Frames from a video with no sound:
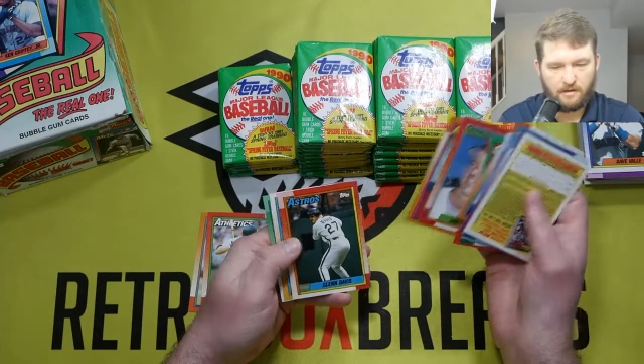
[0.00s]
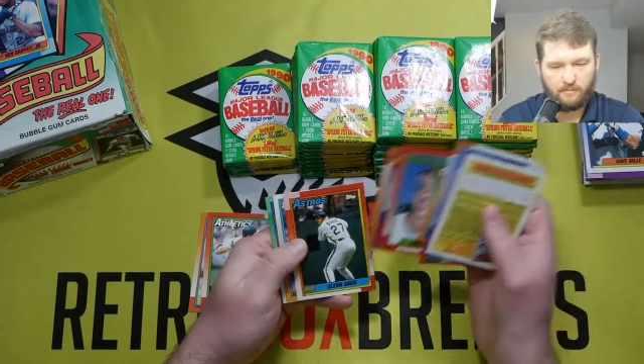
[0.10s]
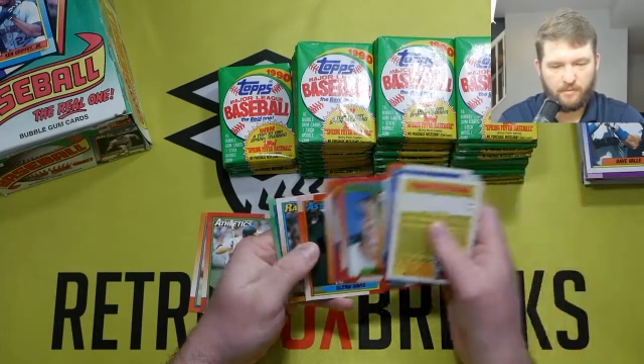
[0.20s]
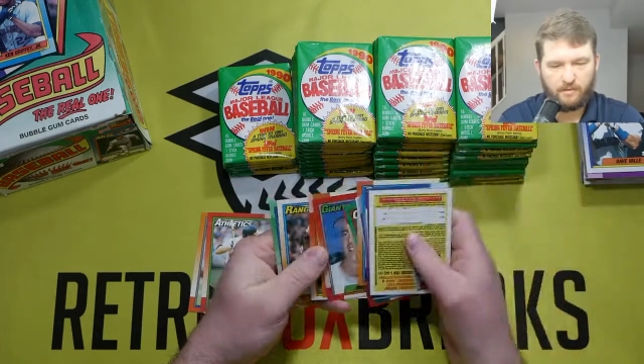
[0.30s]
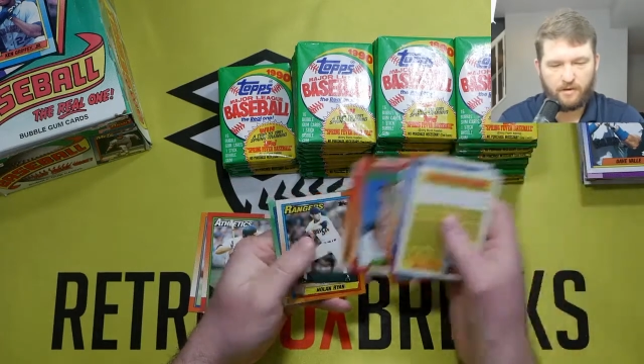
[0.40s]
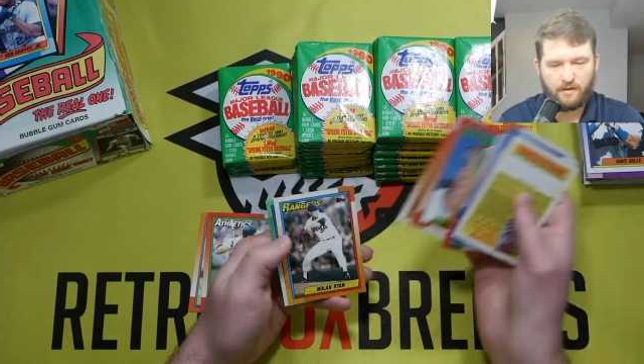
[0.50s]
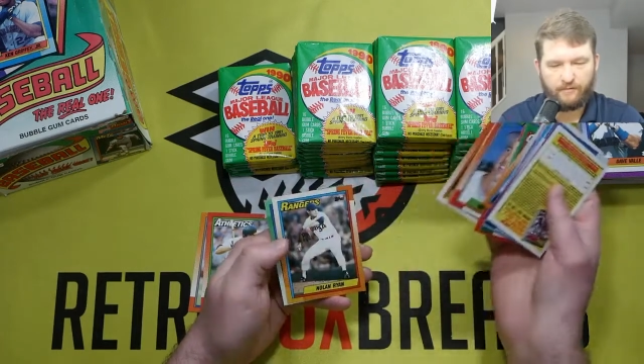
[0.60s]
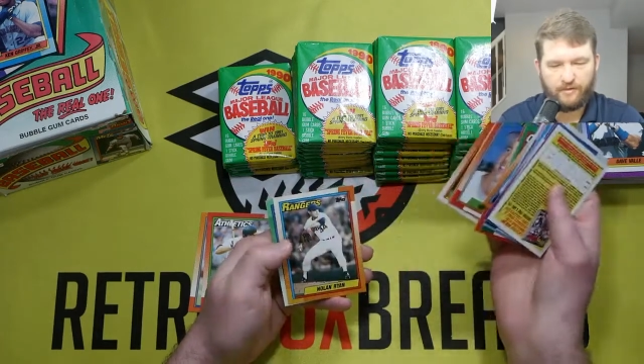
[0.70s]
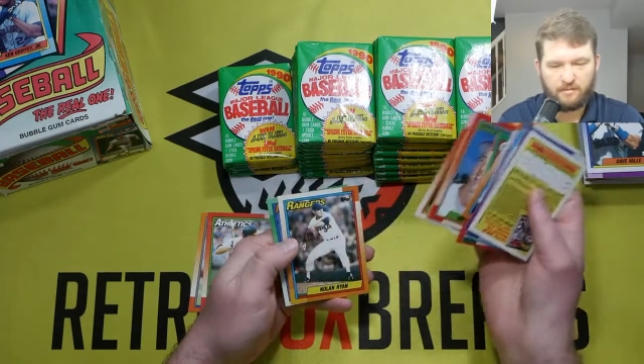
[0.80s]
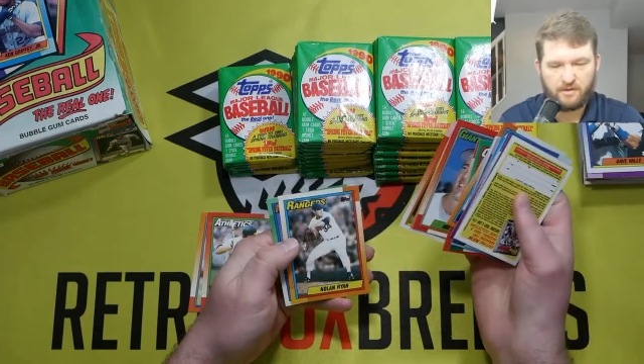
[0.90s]
But really,
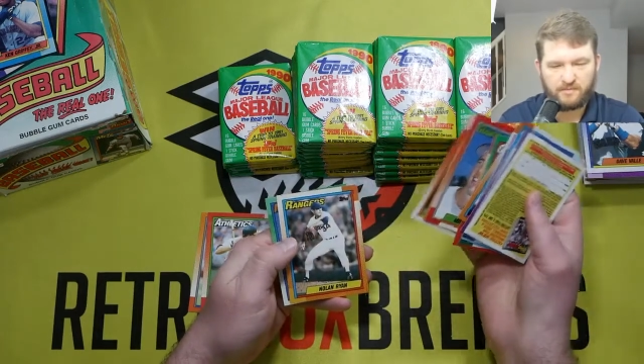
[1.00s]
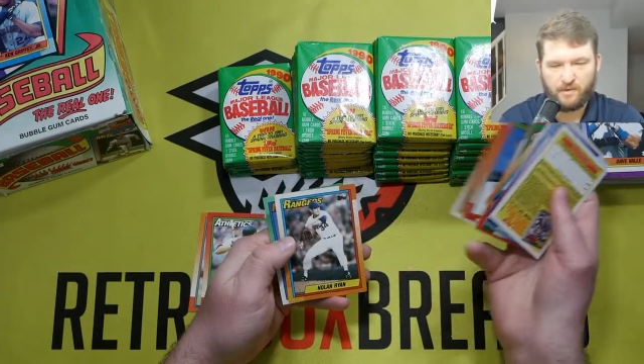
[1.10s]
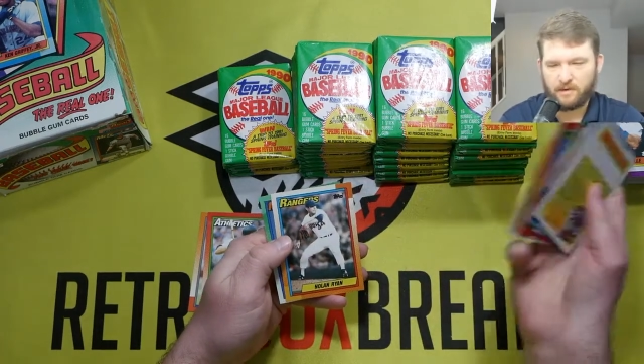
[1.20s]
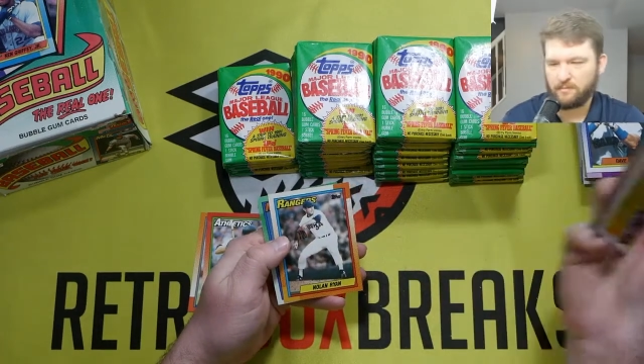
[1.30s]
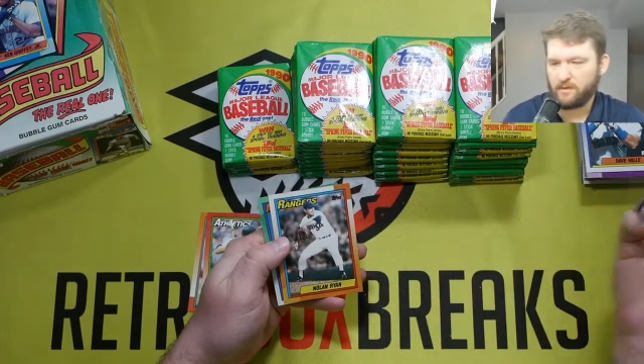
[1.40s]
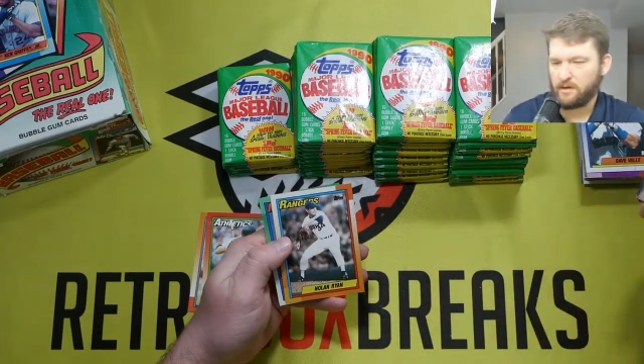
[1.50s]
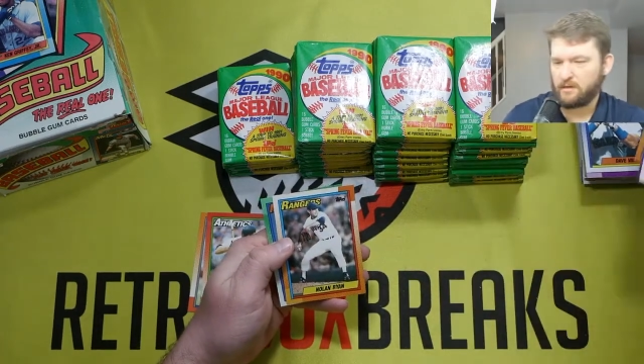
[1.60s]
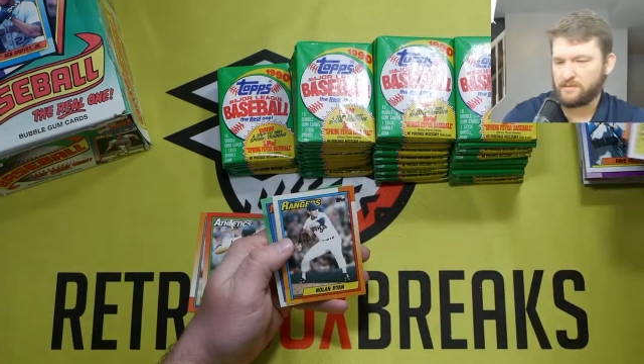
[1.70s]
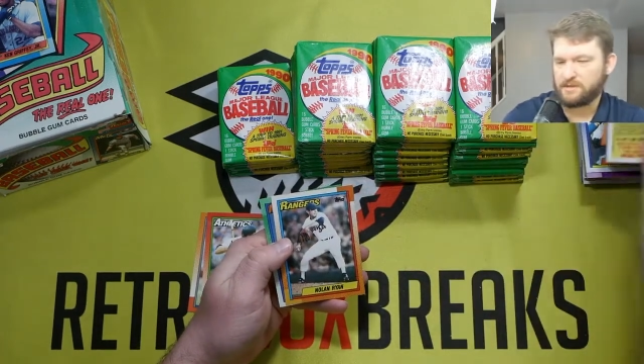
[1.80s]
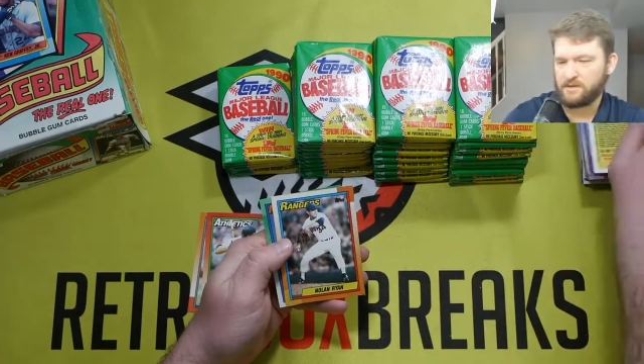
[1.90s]
for the most part,
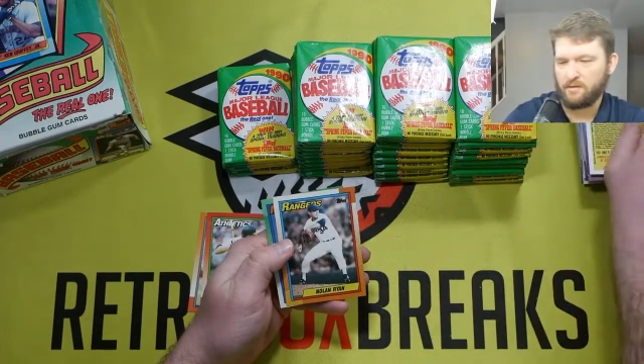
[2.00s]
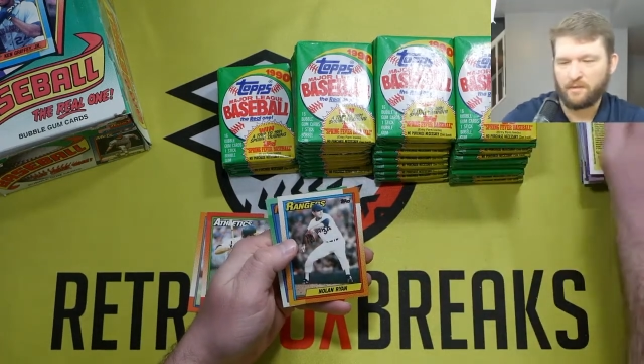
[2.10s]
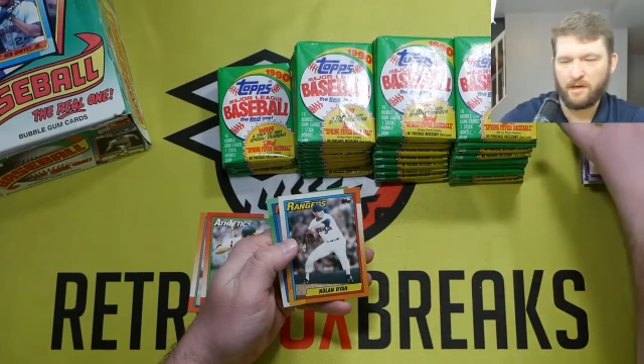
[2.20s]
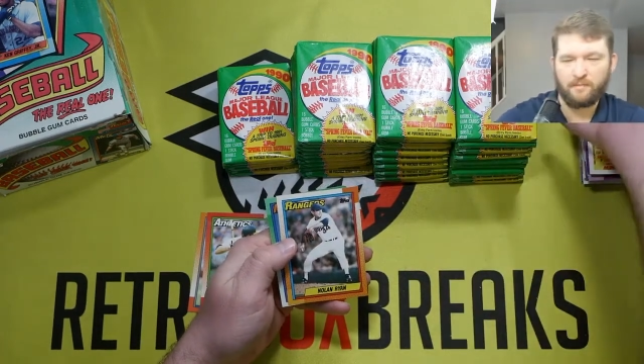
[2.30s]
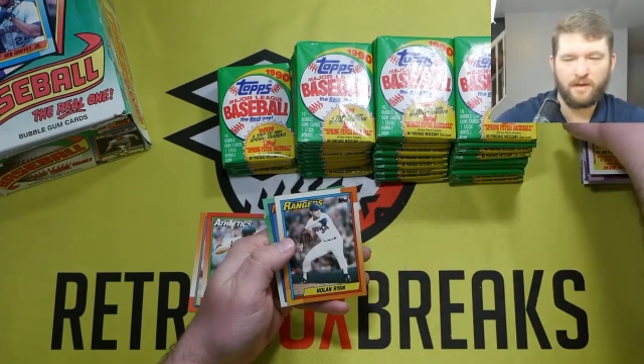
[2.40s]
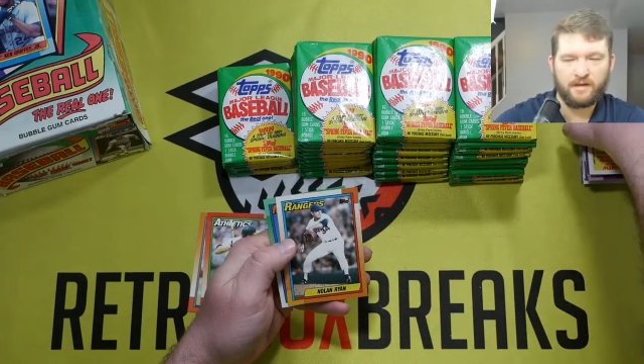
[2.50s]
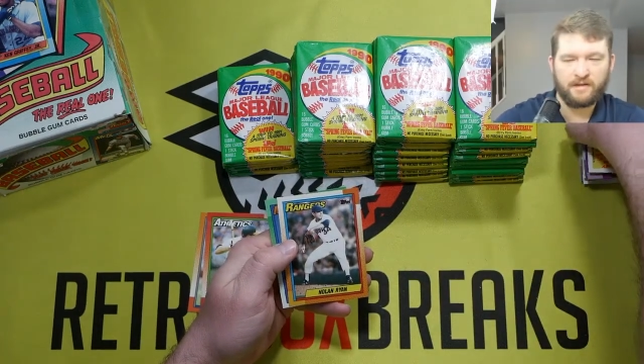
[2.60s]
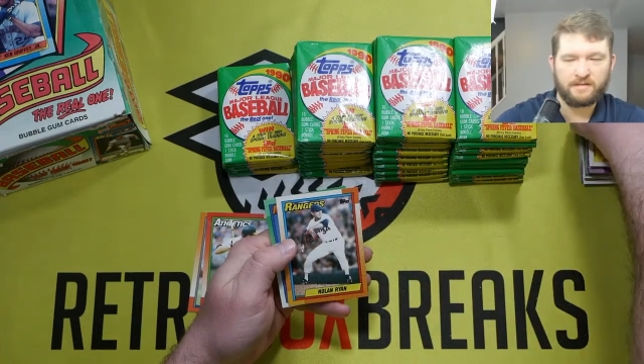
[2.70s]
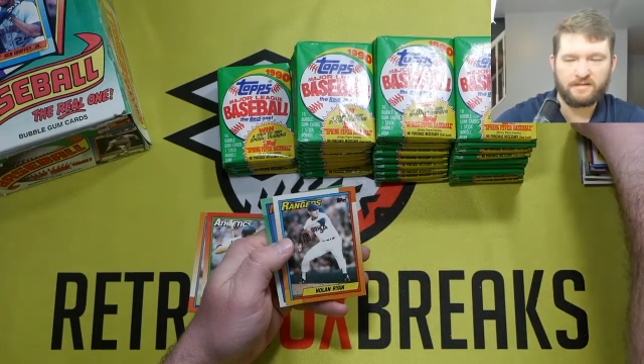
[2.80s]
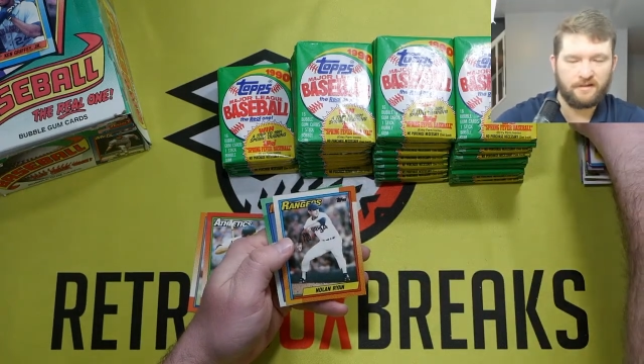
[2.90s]
I'm just going by Beckett's.